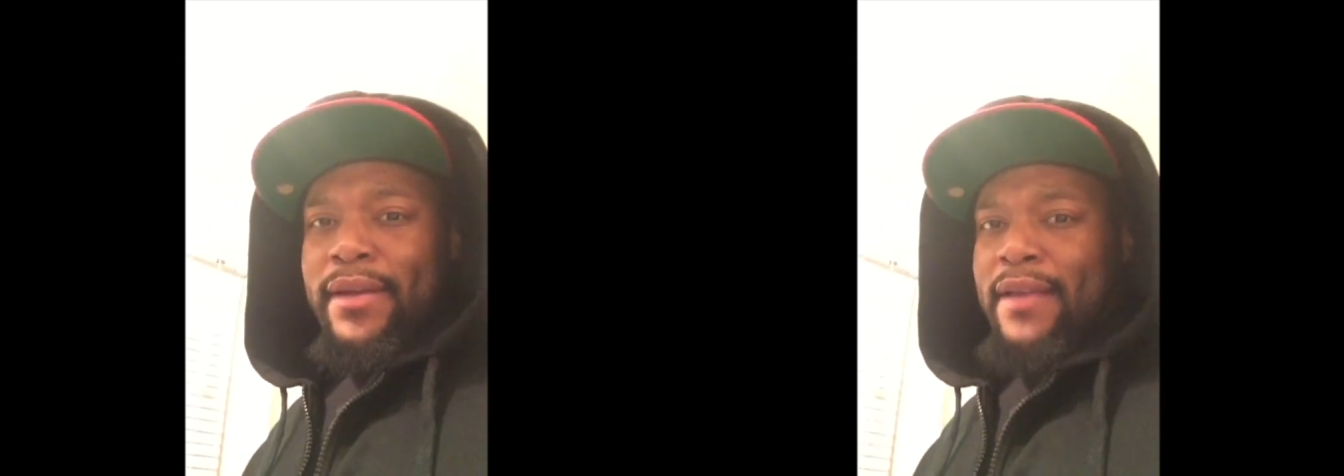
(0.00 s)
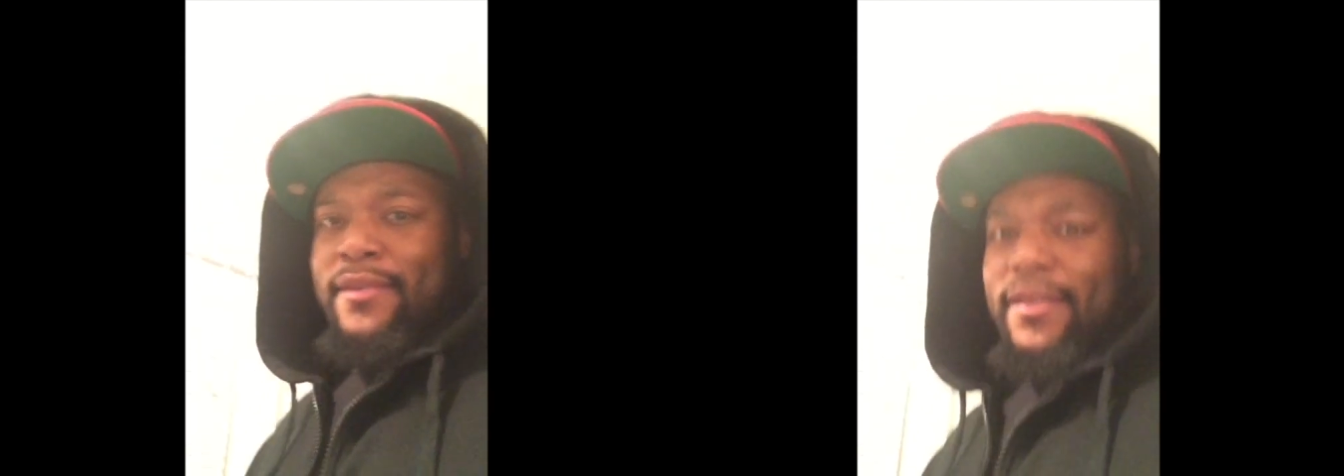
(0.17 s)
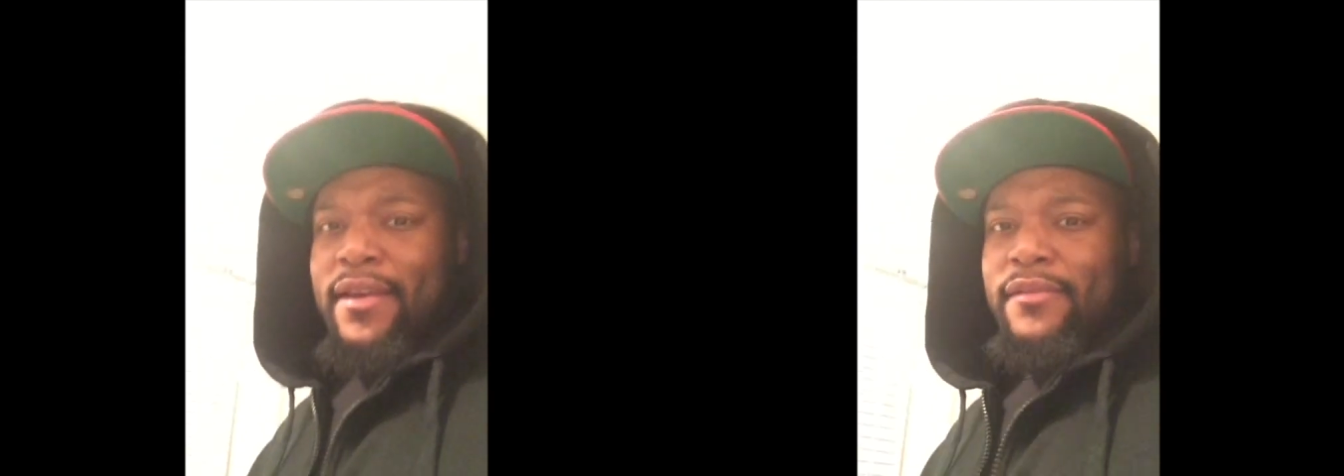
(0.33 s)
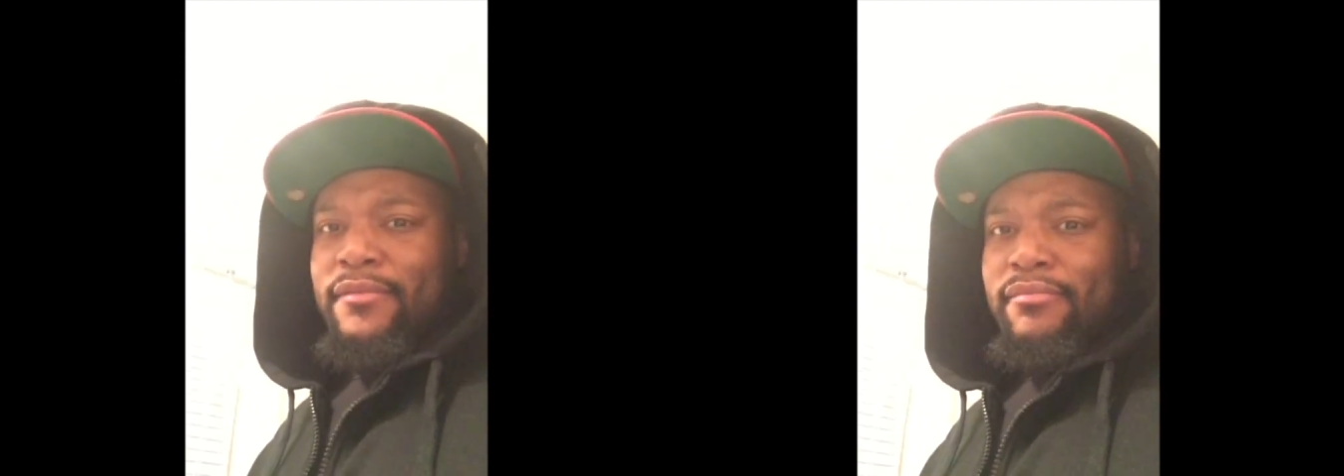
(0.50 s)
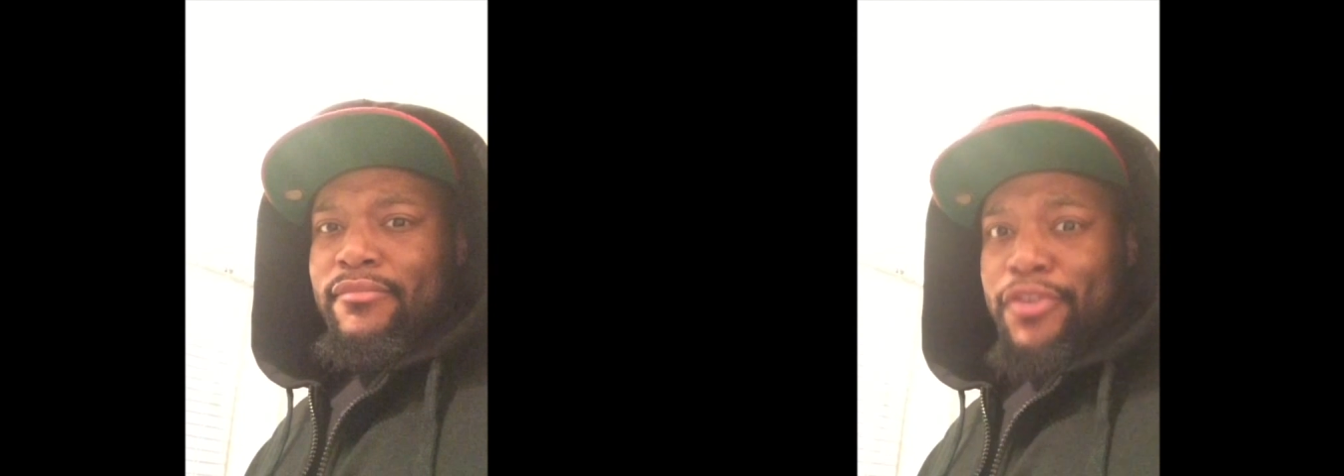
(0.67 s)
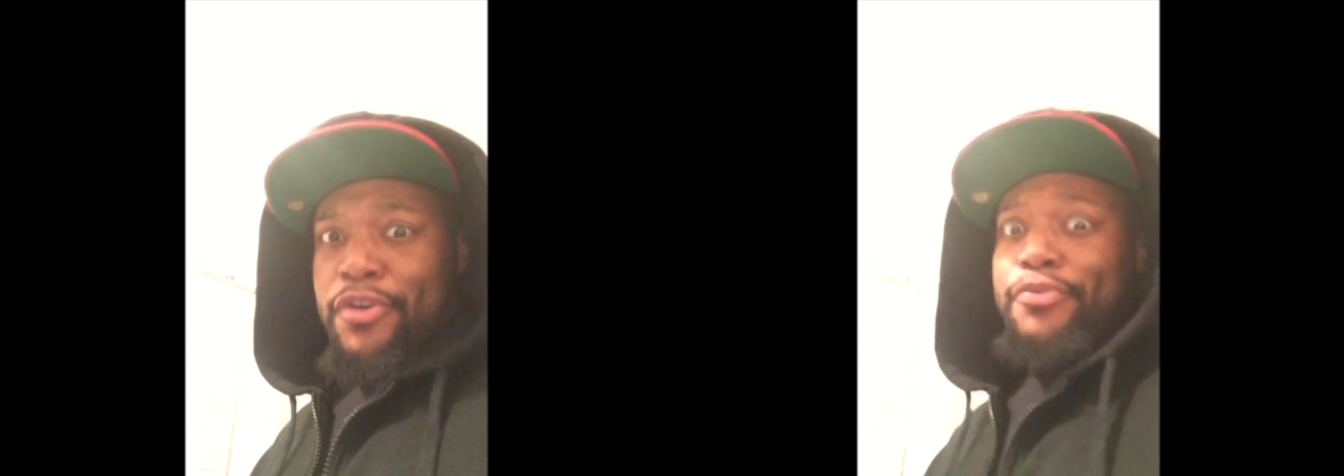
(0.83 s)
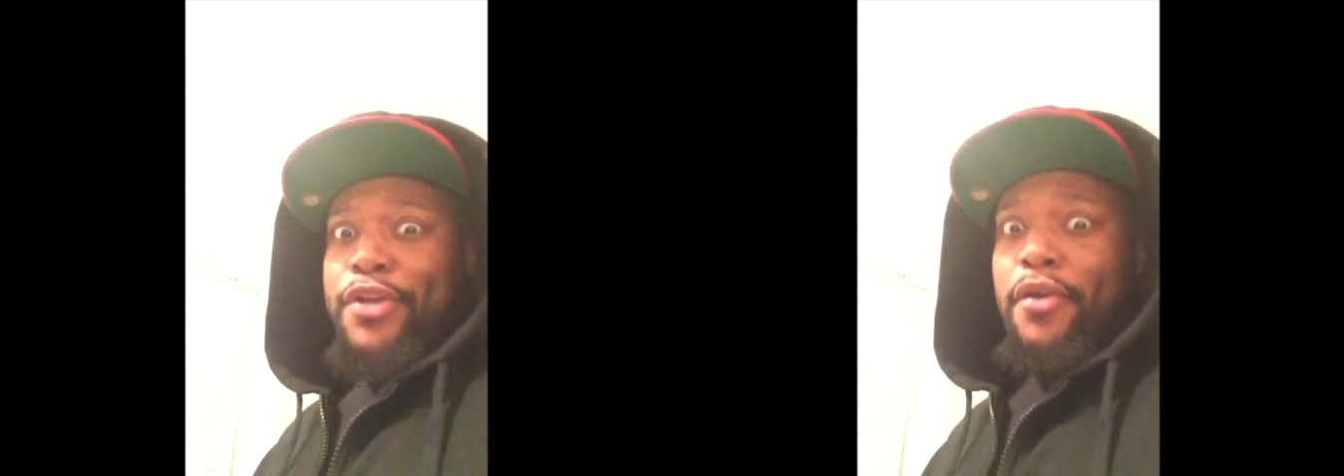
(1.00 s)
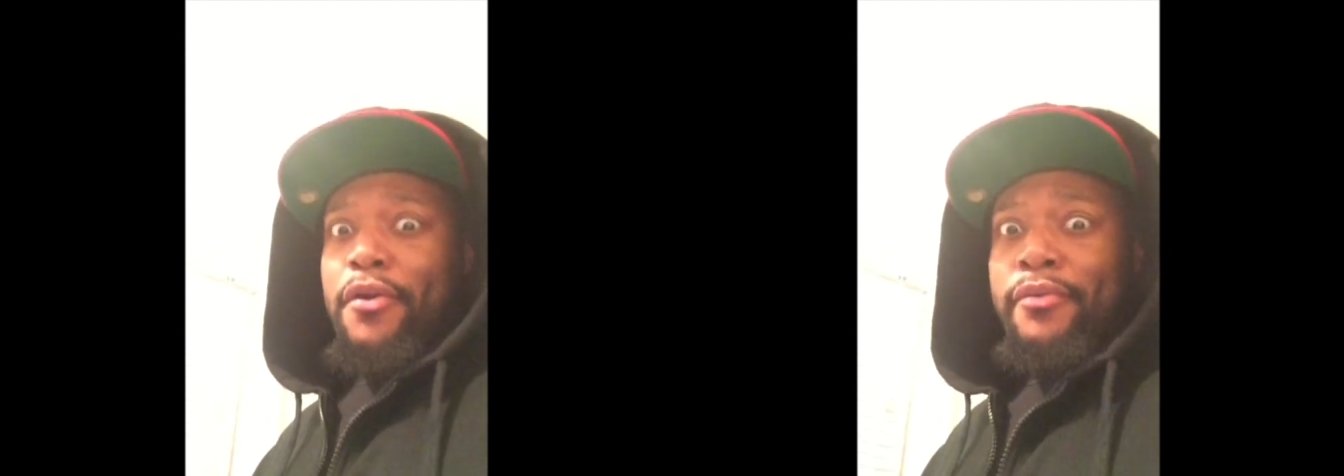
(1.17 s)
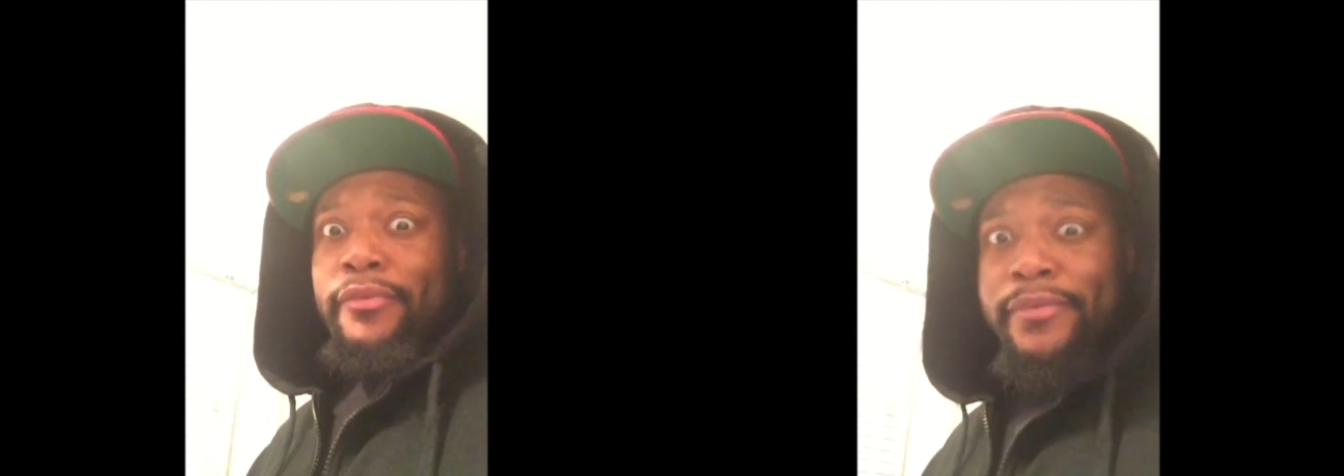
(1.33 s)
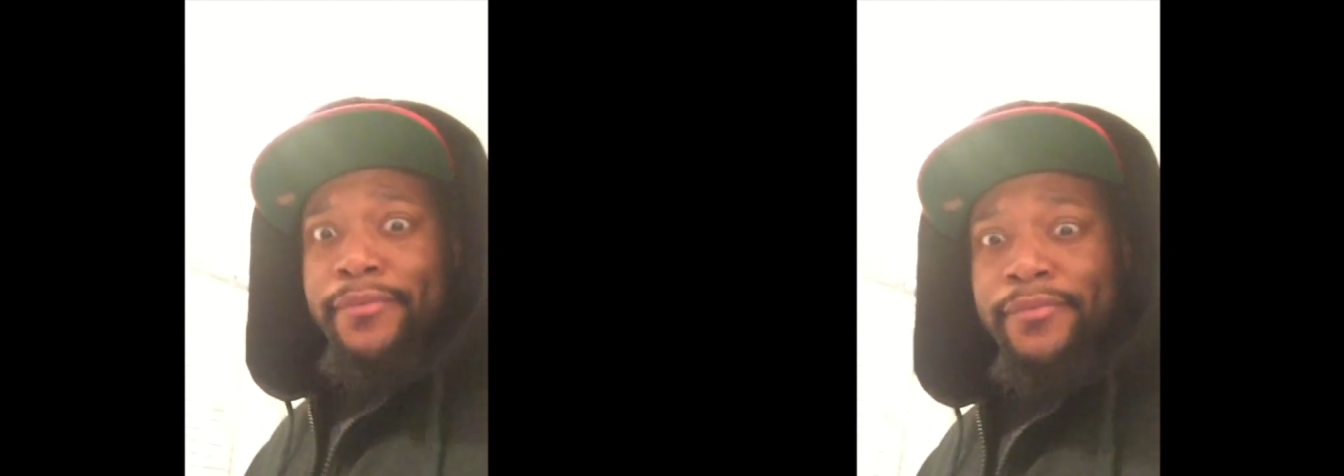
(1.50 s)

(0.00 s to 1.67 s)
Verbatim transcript: And I said, you do.